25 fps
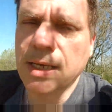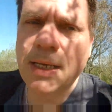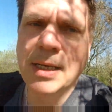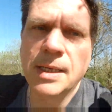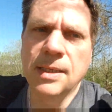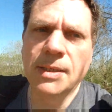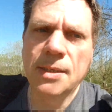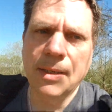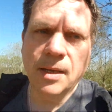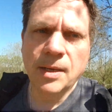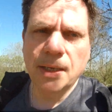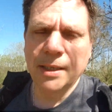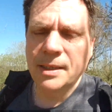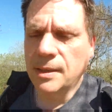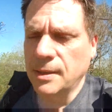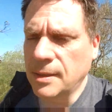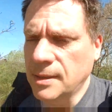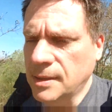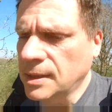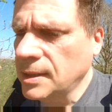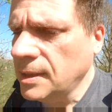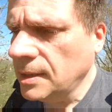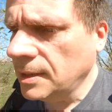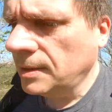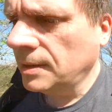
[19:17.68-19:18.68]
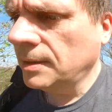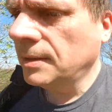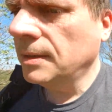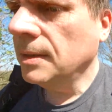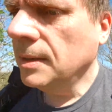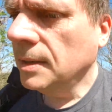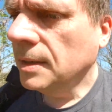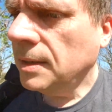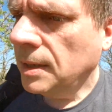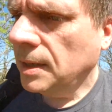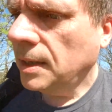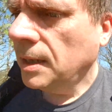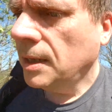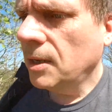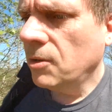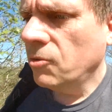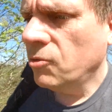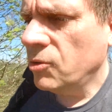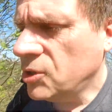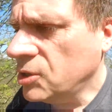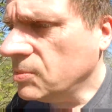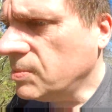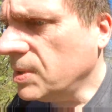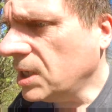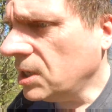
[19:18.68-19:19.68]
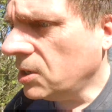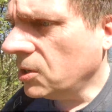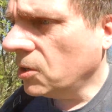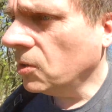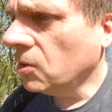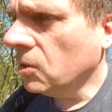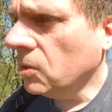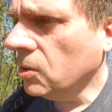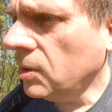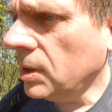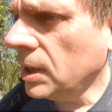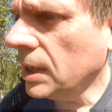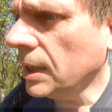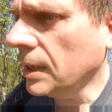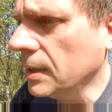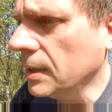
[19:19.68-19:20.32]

his license, which would be cool,